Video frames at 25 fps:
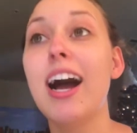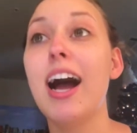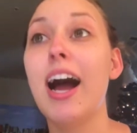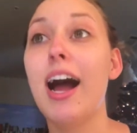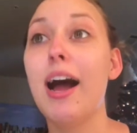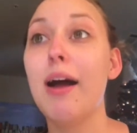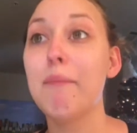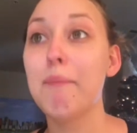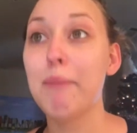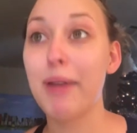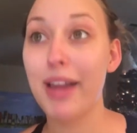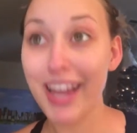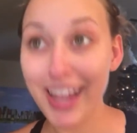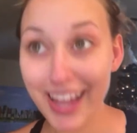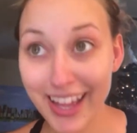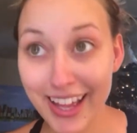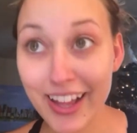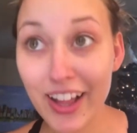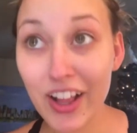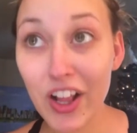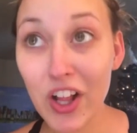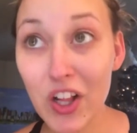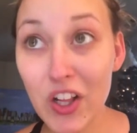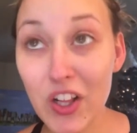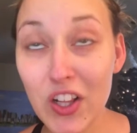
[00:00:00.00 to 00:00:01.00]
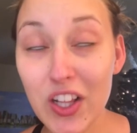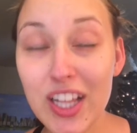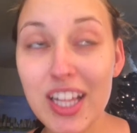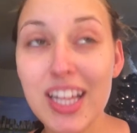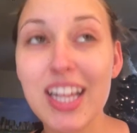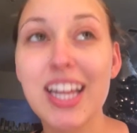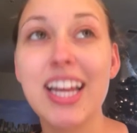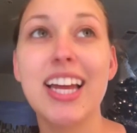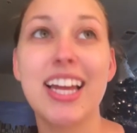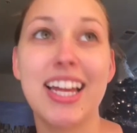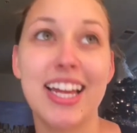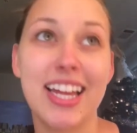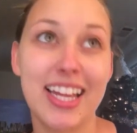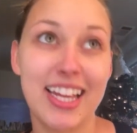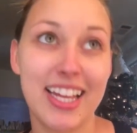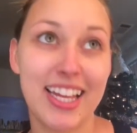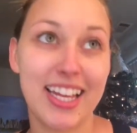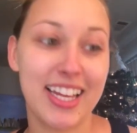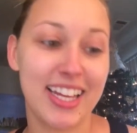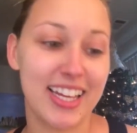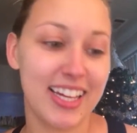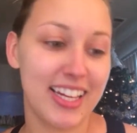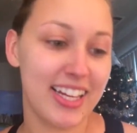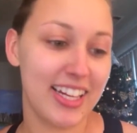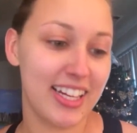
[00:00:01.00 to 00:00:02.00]
I'm pale
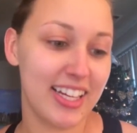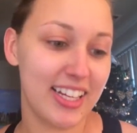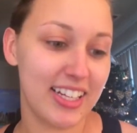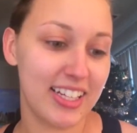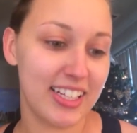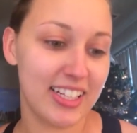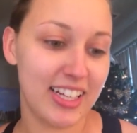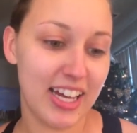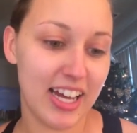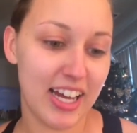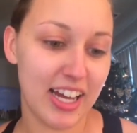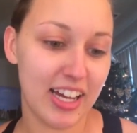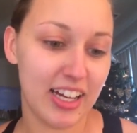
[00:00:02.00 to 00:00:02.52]
and